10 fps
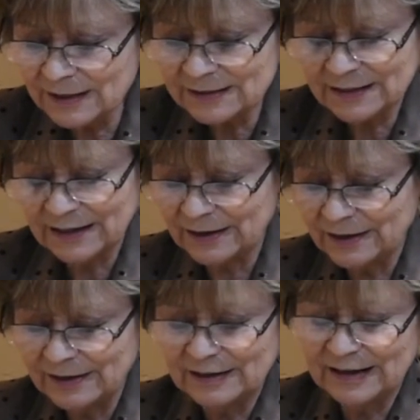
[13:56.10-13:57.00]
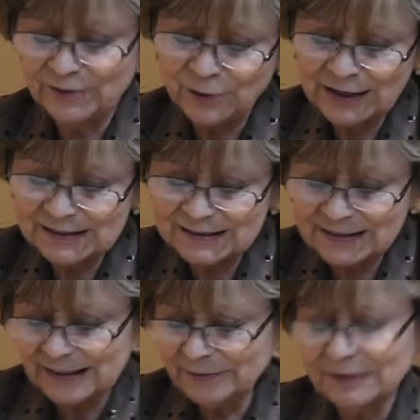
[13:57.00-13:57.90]
Jeremiah
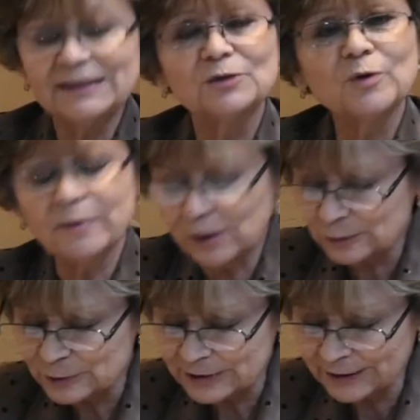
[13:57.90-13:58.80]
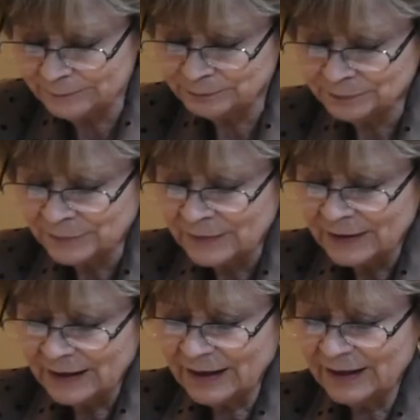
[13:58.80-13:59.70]
29 11
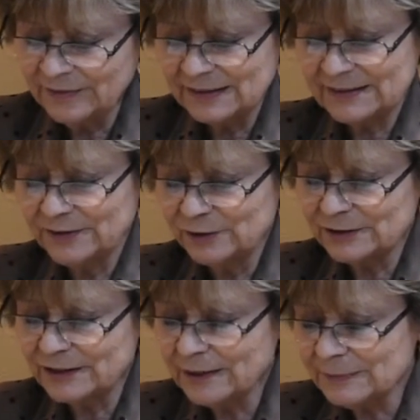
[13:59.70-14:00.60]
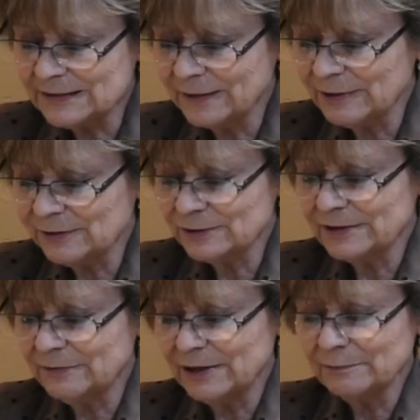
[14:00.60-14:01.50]
God says God has
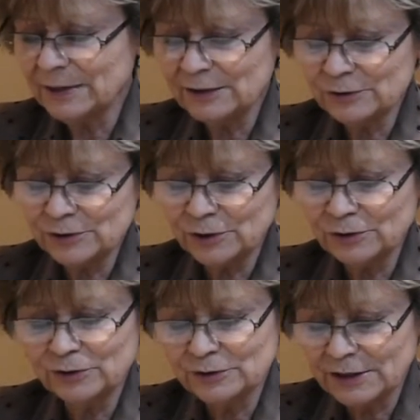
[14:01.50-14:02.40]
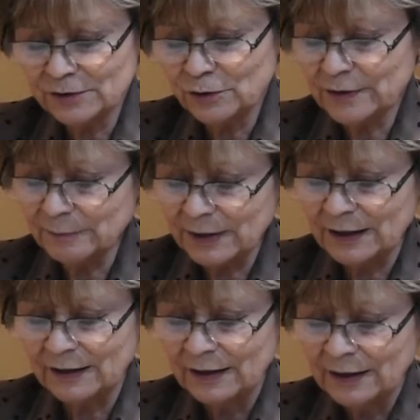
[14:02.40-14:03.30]
thoughts of good towards us
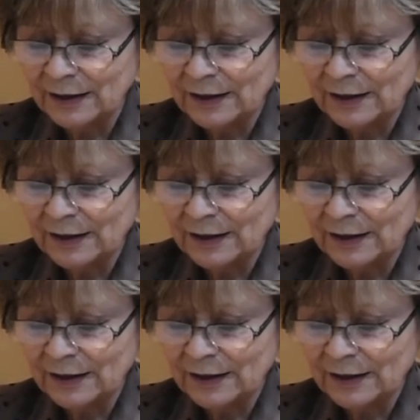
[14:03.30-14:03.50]
and not of